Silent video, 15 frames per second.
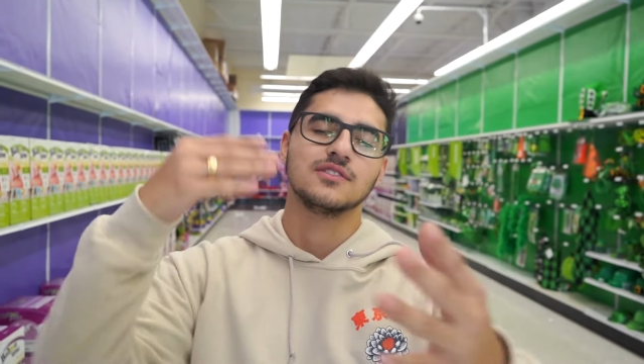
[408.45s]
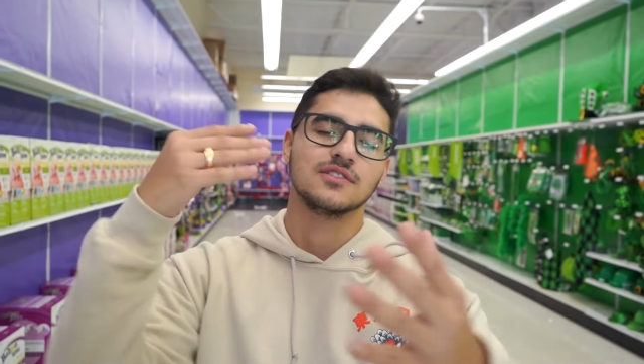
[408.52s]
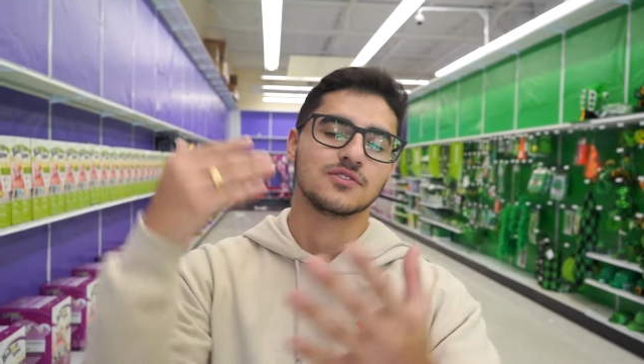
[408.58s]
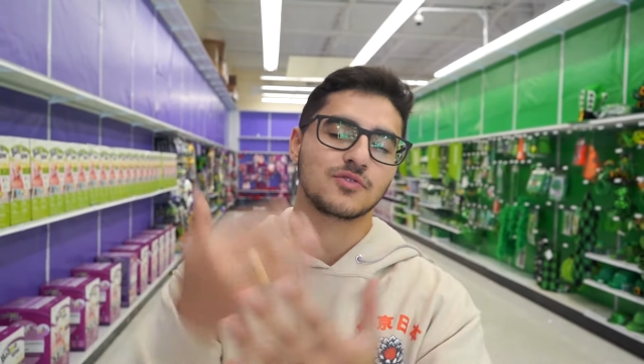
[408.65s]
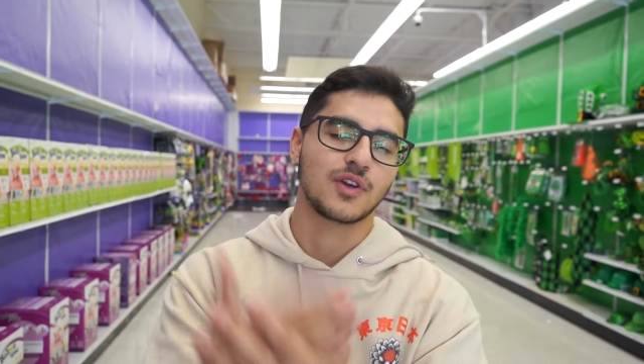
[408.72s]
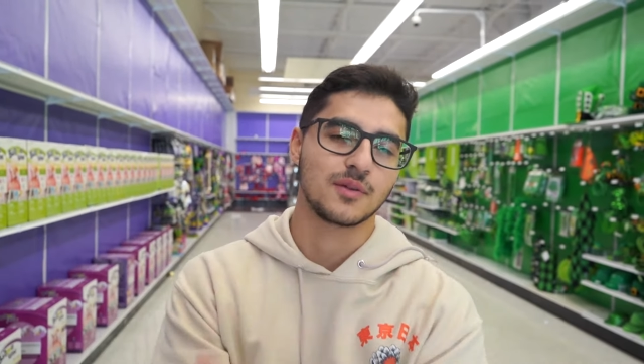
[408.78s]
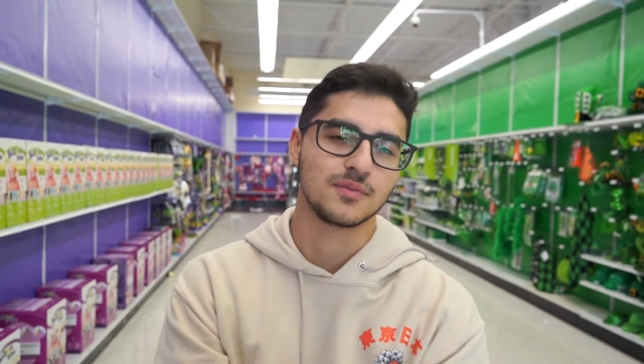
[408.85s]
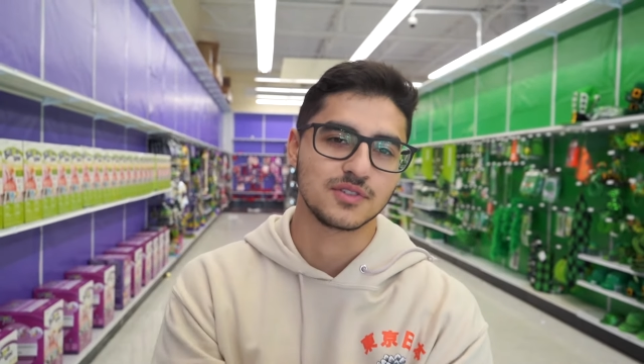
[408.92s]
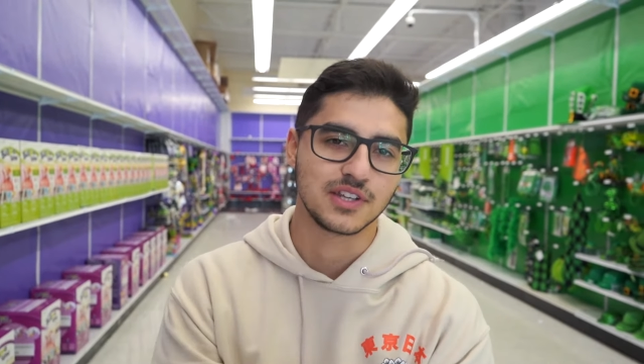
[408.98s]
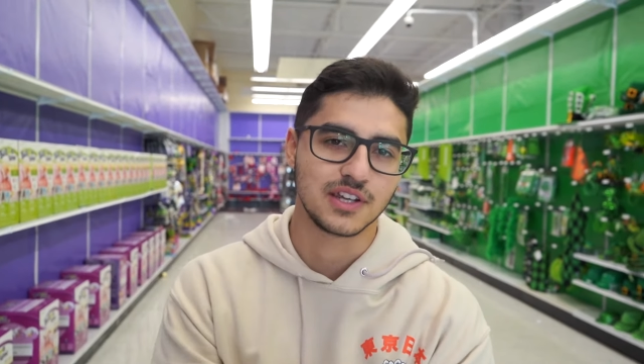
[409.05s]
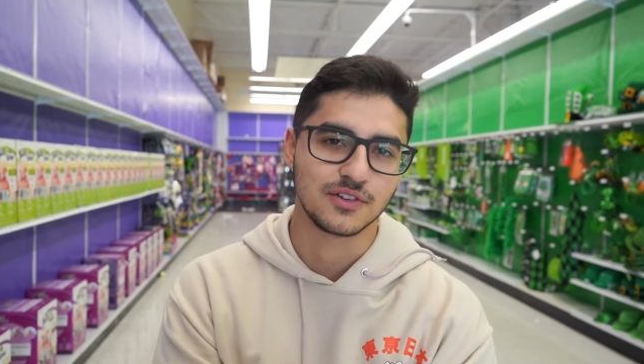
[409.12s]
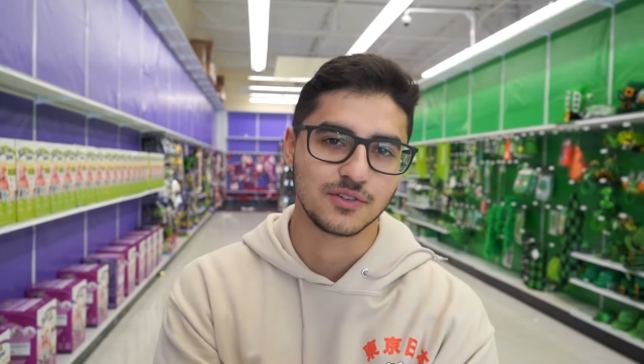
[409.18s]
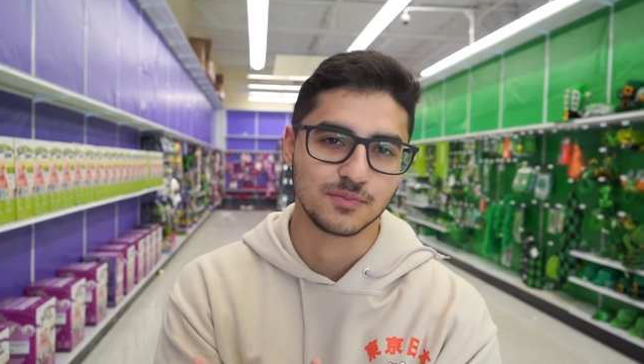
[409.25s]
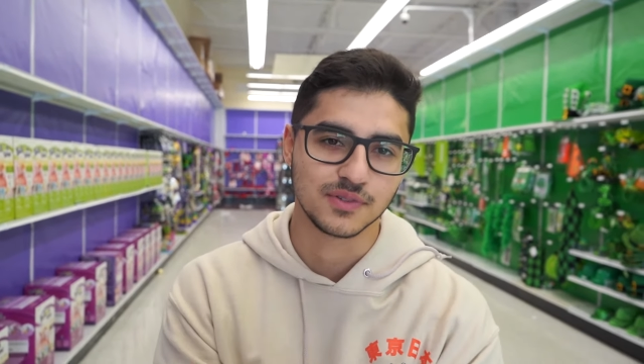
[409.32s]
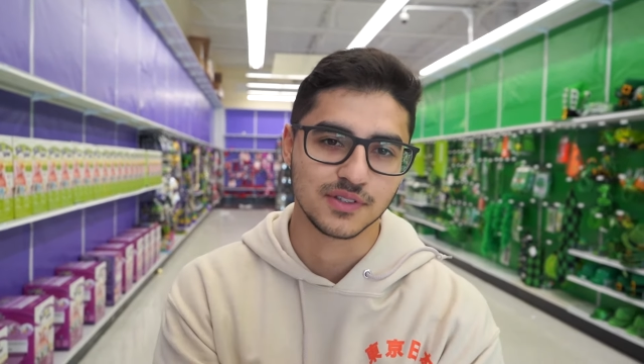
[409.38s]
Subscribe to the
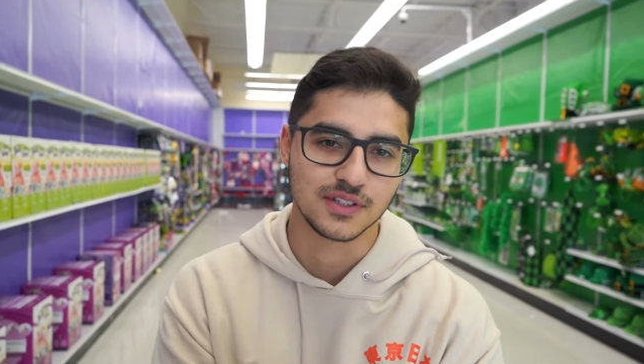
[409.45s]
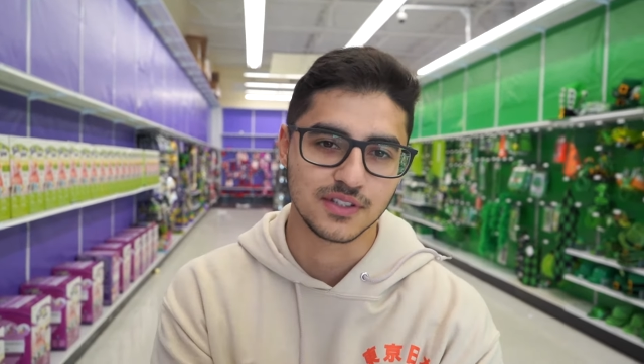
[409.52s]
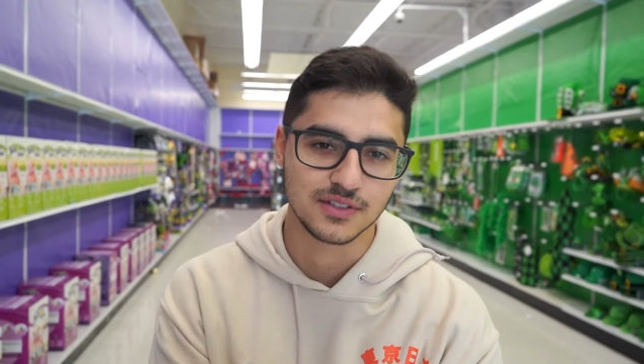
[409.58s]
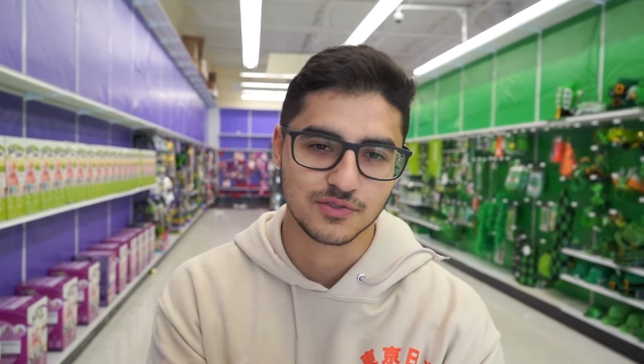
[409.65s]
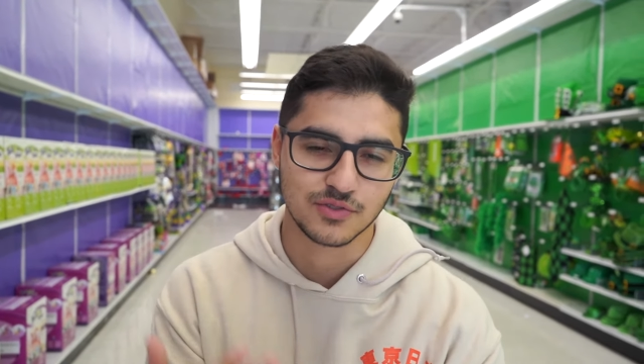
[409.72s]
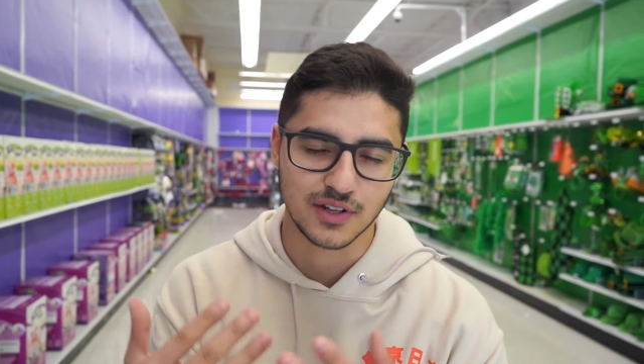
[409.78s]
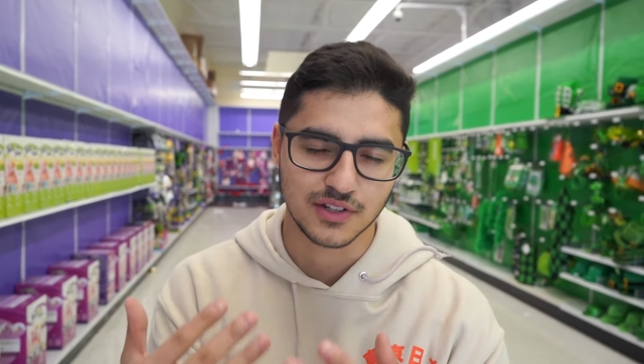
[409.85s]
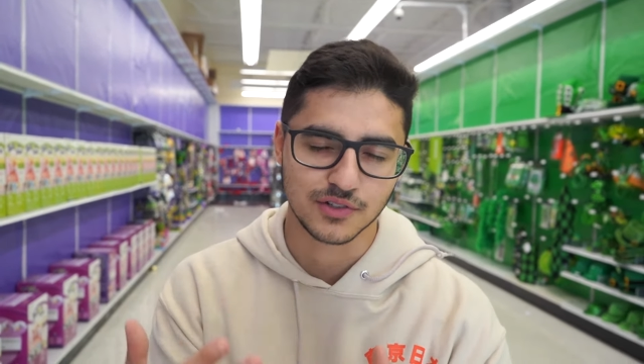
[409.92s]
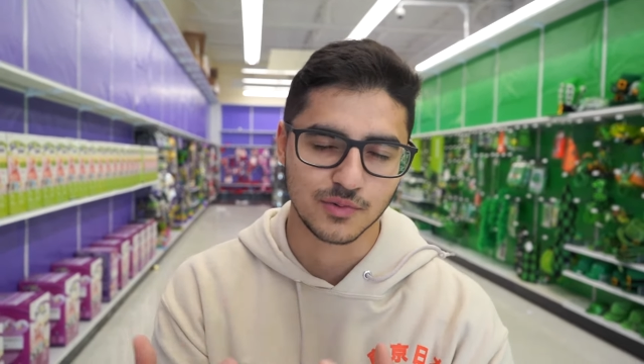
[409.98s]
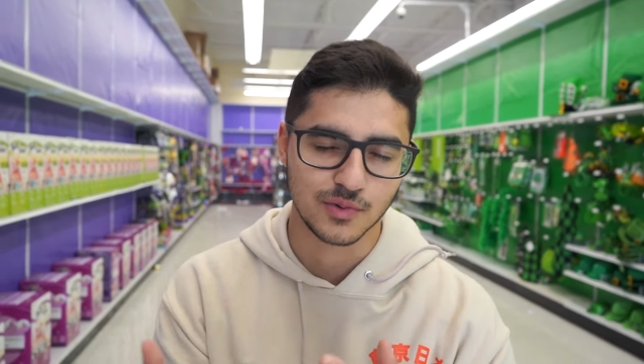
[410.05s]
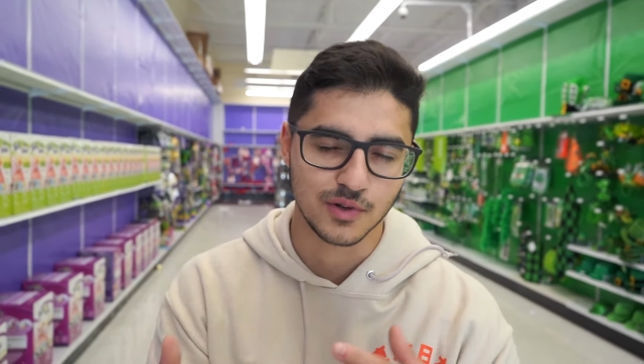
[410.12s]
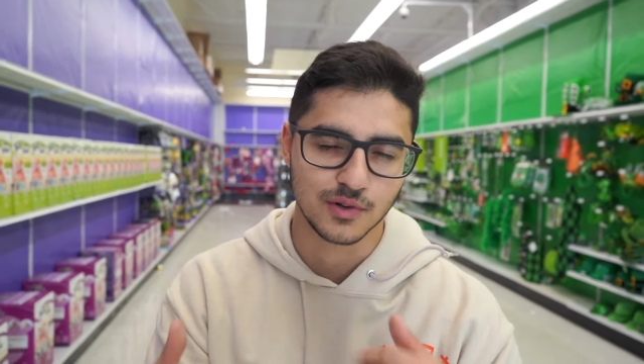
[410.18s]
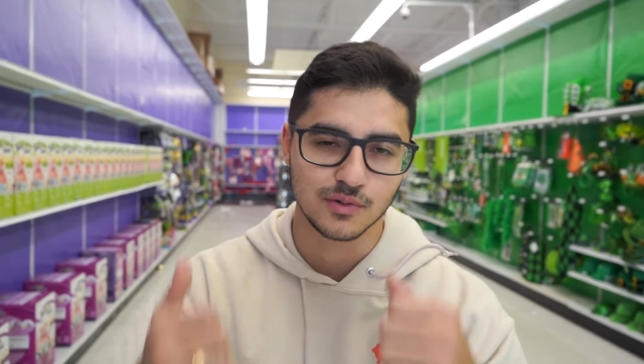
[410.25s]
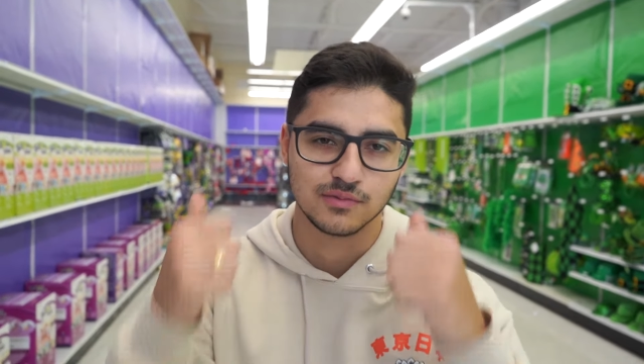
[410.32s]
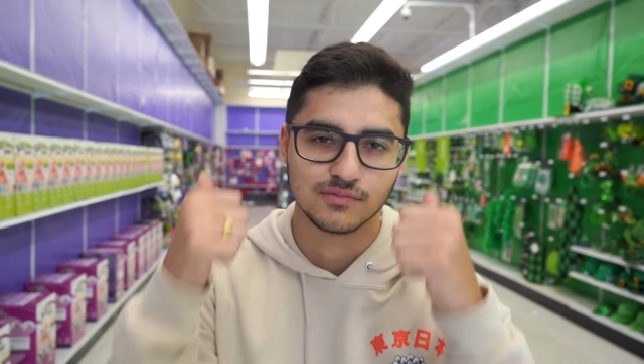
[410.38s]
channel, please. Trying to grow.